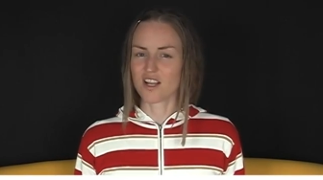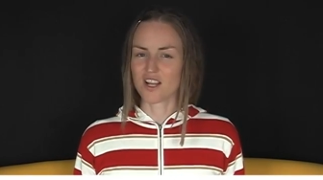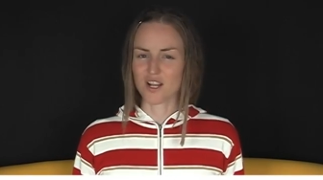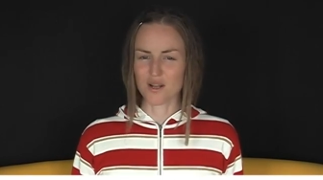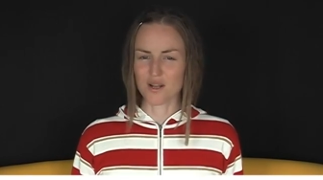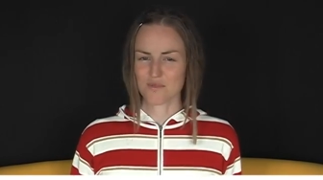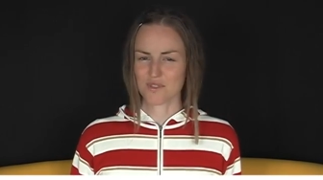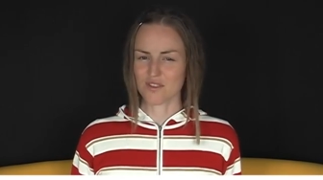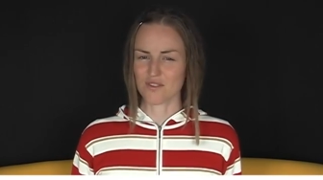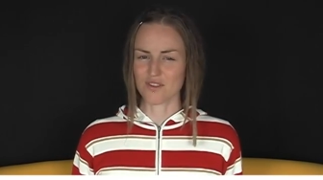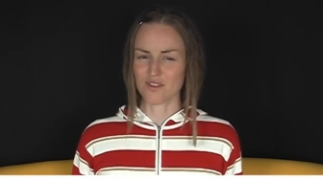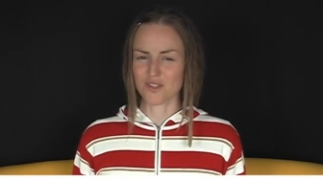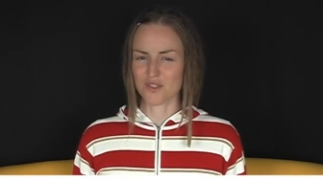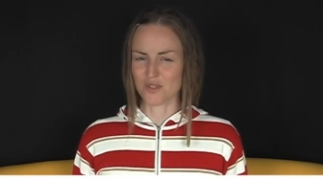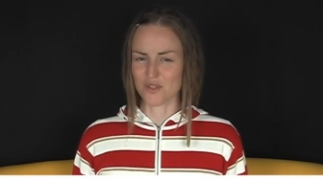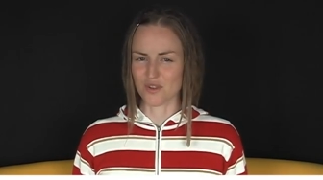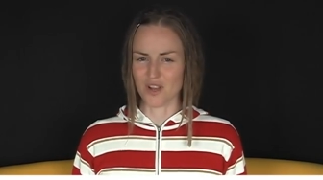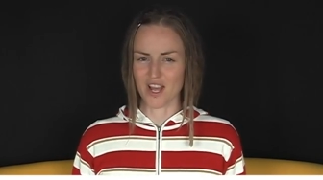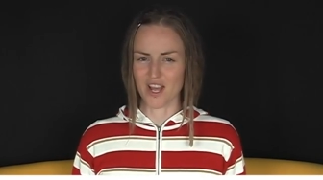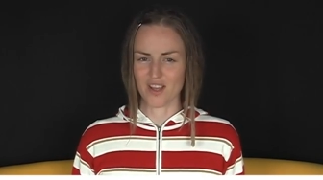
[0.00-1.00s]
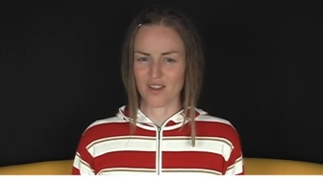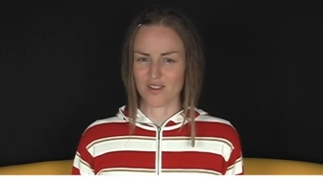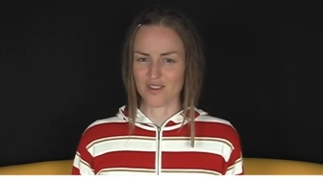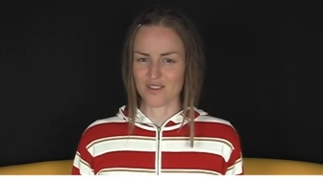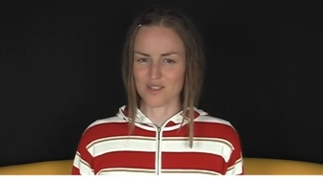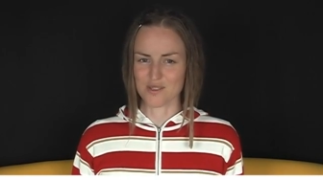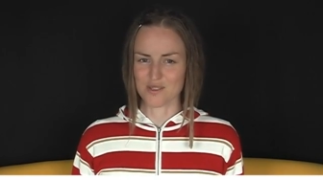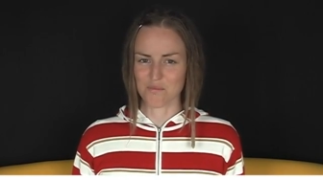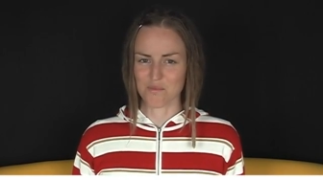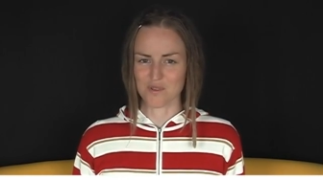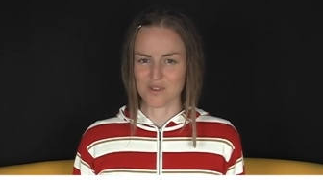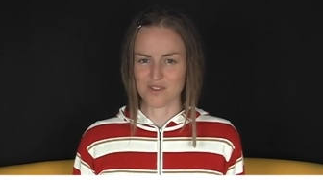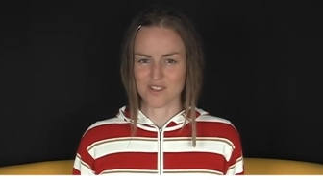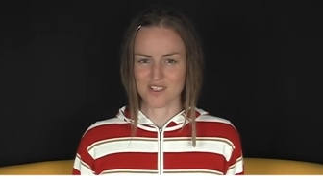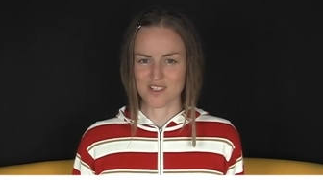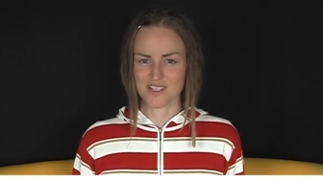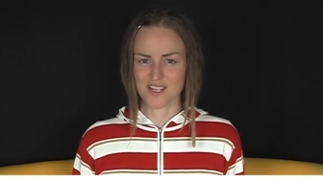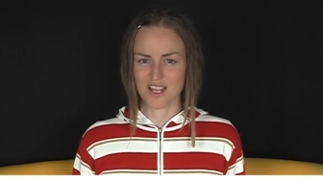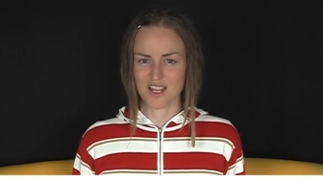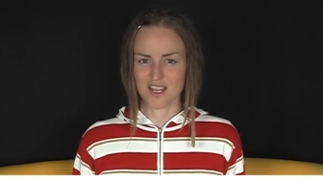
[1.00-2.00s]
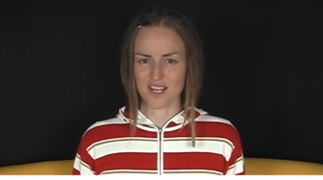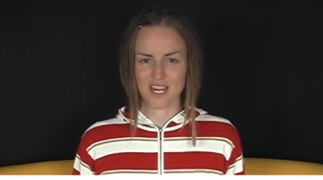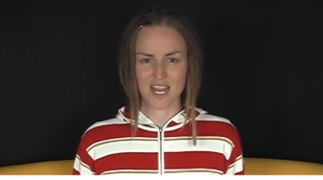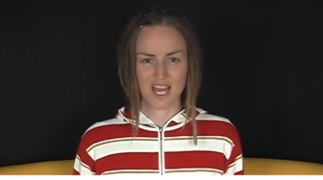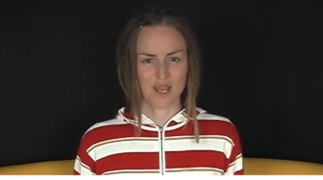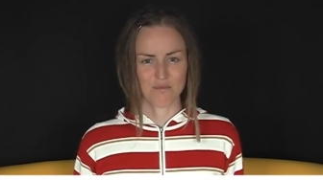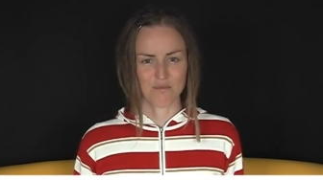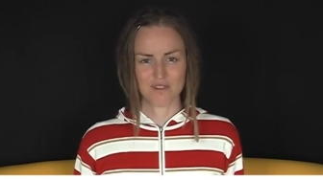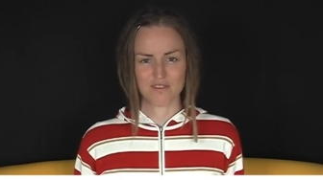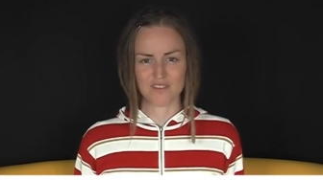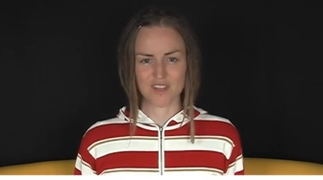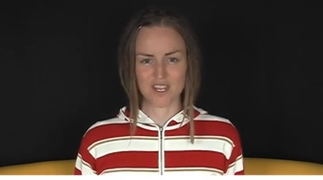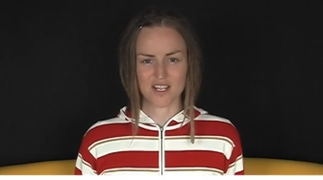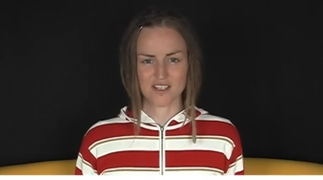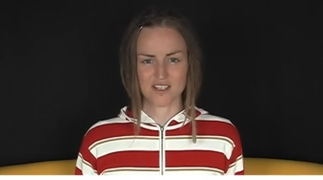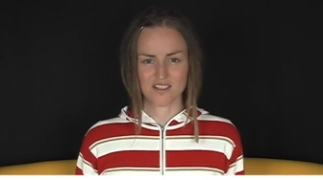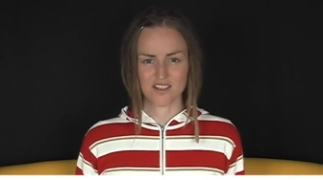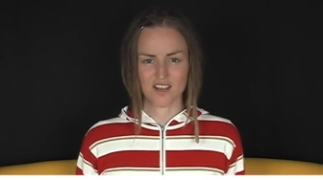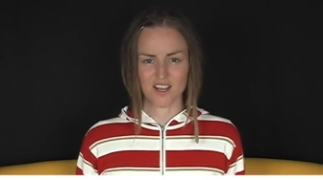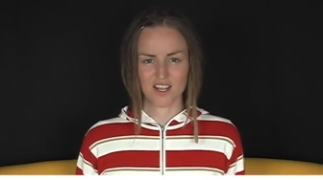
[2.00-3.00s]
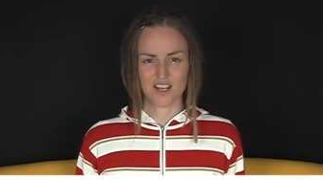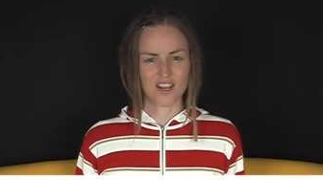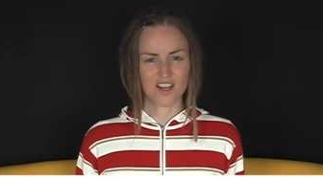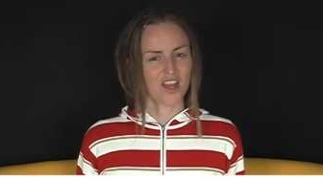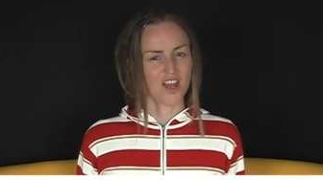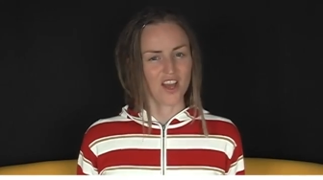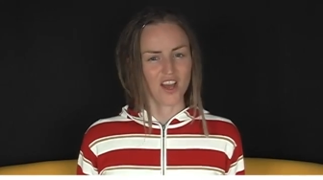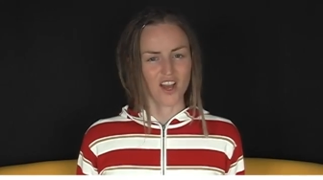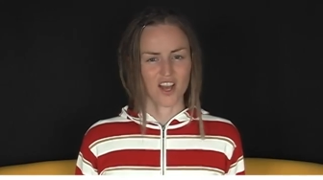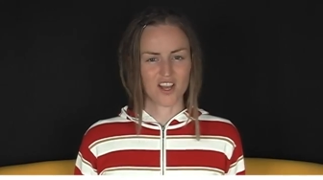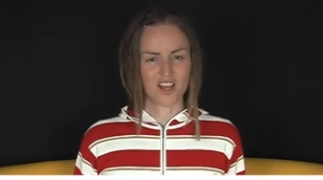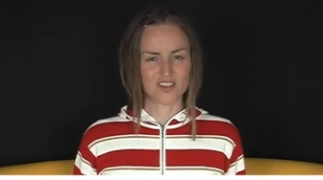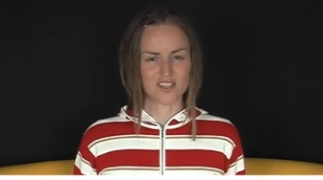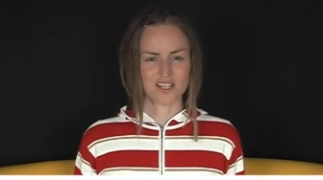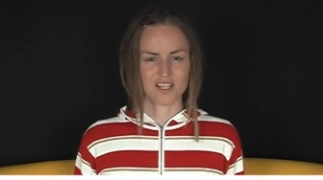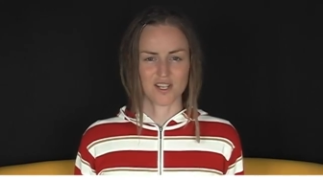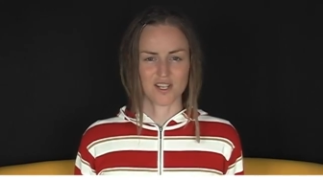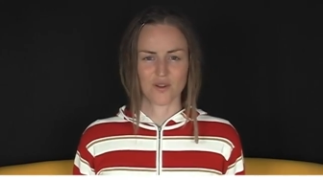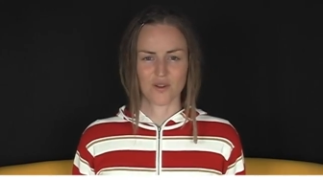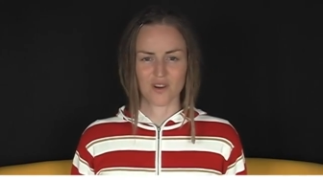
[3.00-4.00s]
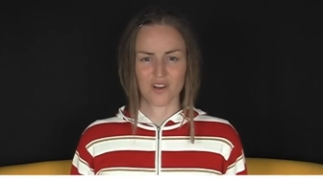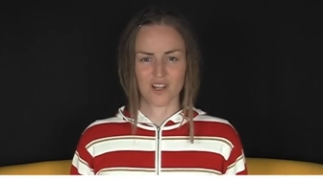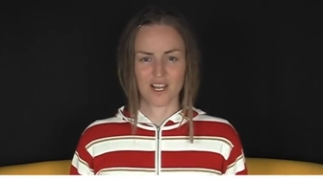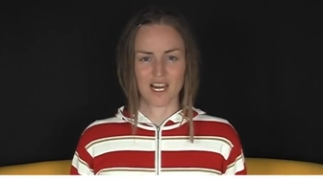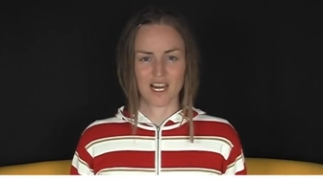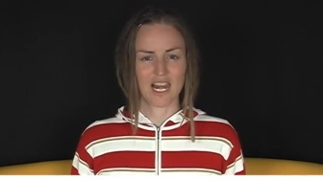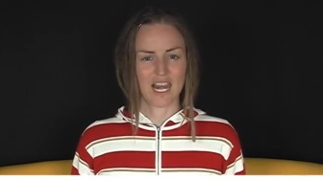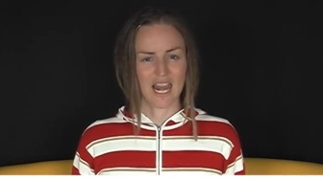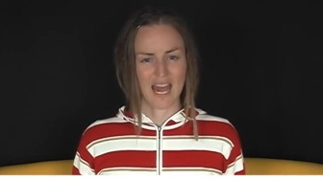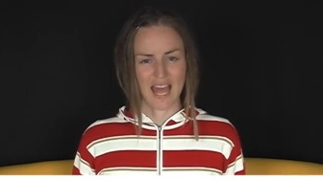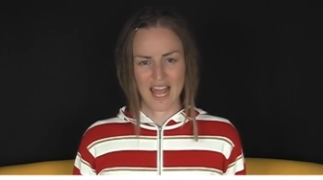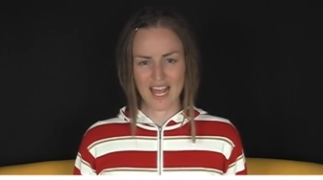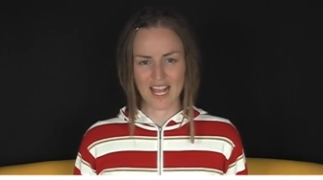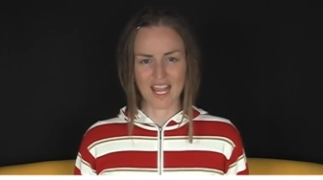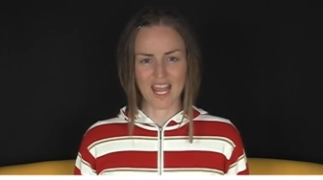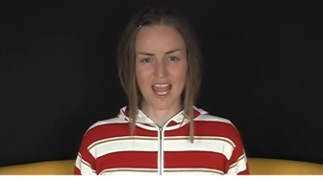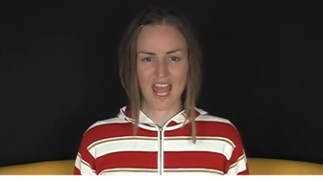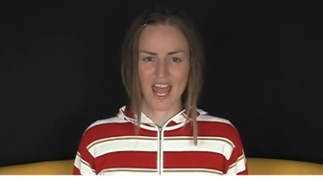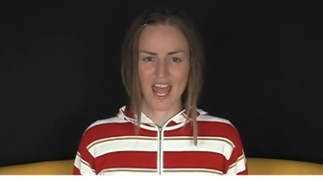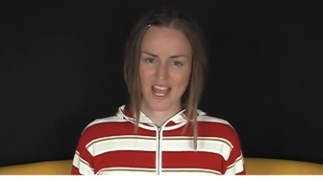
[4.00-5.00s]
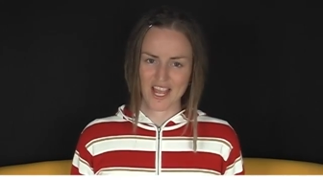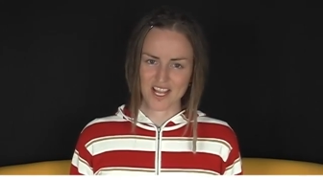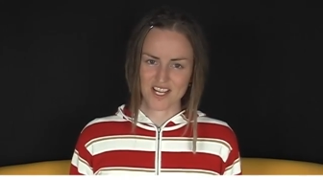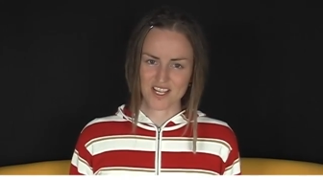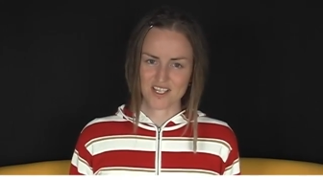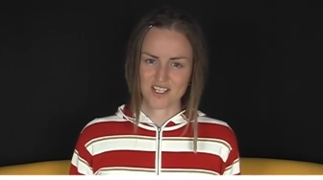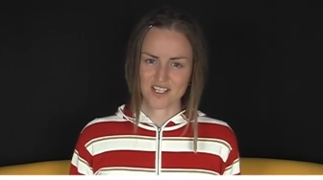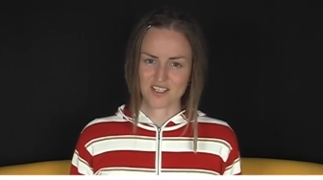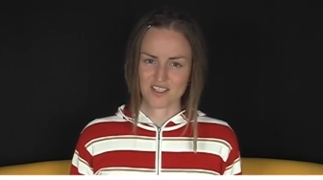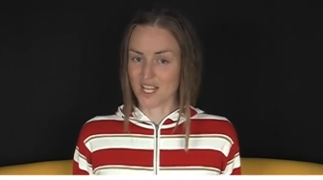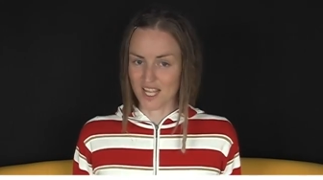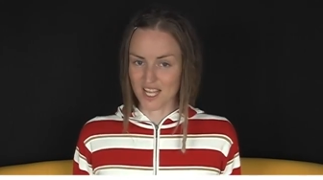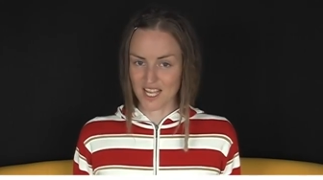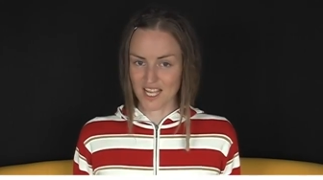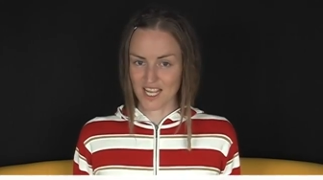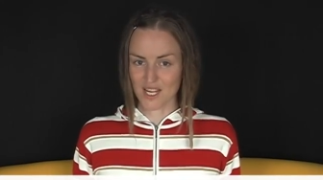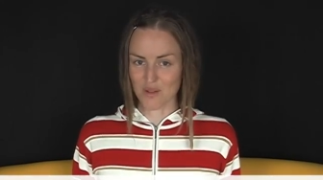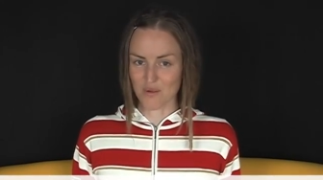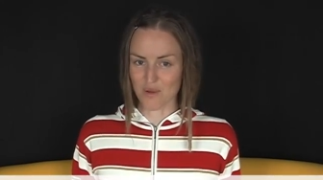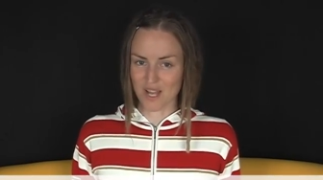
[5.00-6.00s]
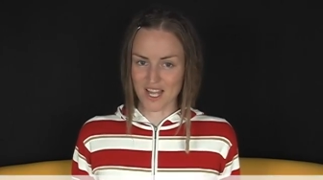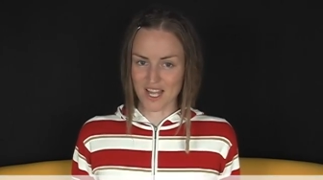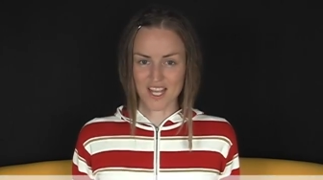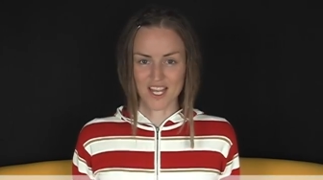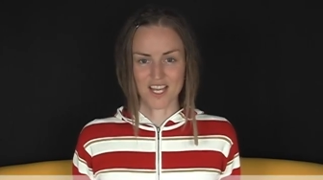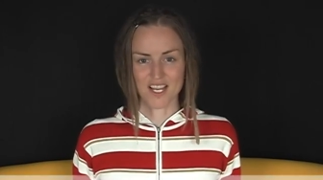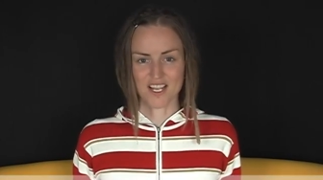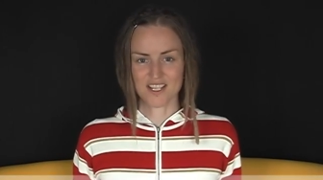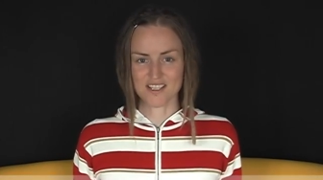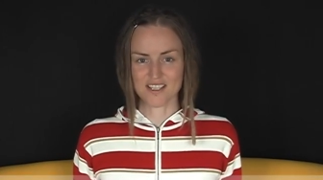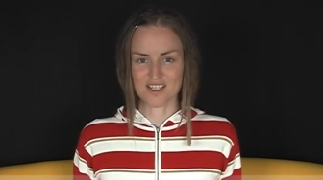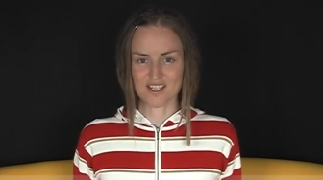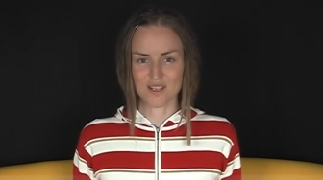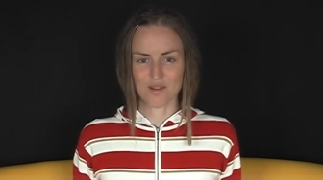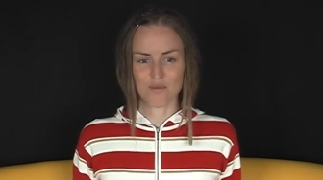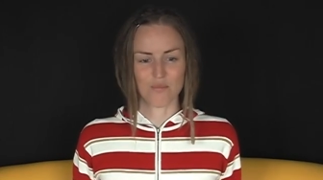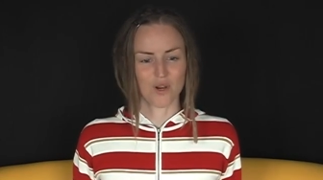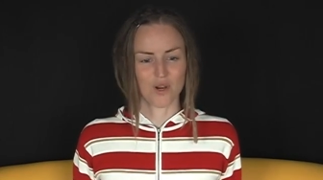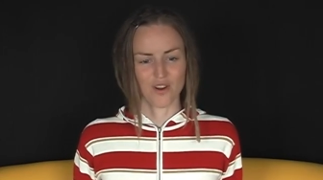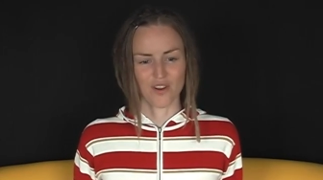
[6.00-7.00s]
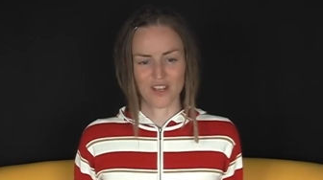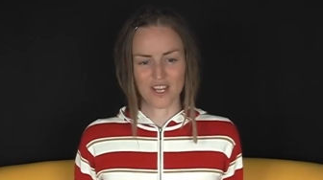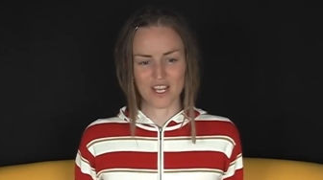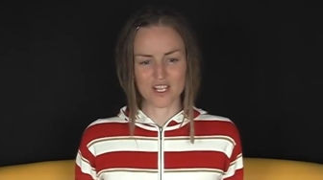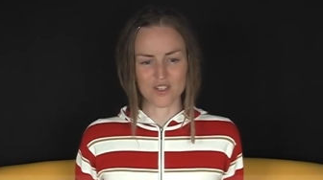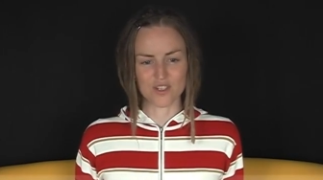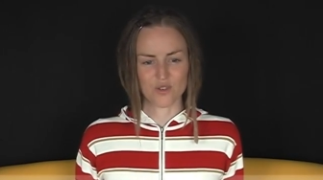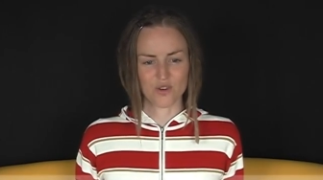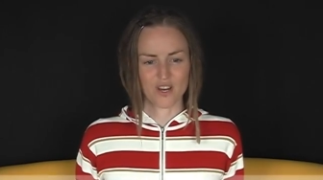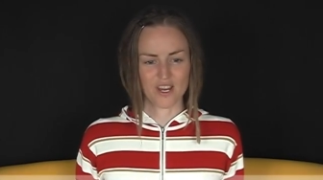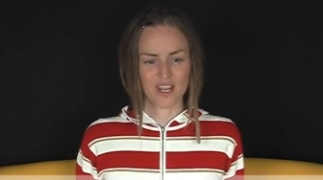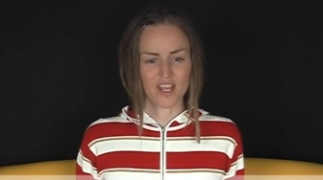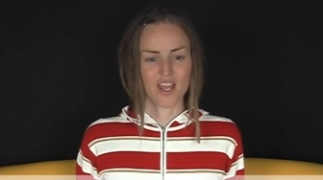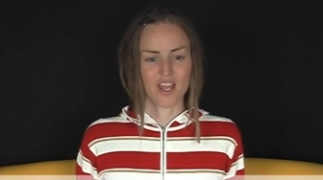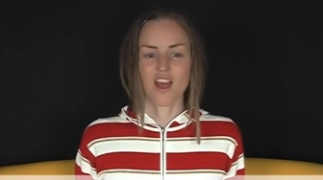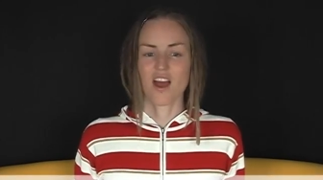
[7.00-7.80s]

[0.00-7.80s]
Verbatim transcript: I'm still not sure how you're supposed to say the name of that site. I usually call it Lang8. Anyway, here's the blog entry.